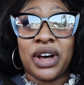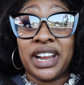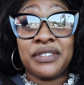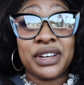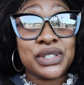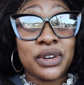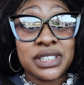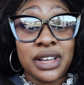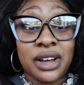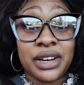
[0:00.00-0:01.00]
I never could talk
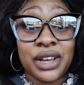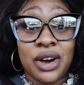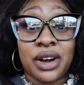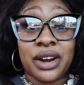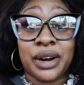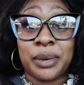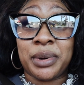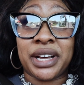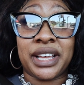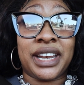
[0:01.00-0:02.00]
to y'all in the car,
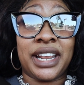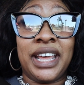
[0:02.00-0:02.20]
but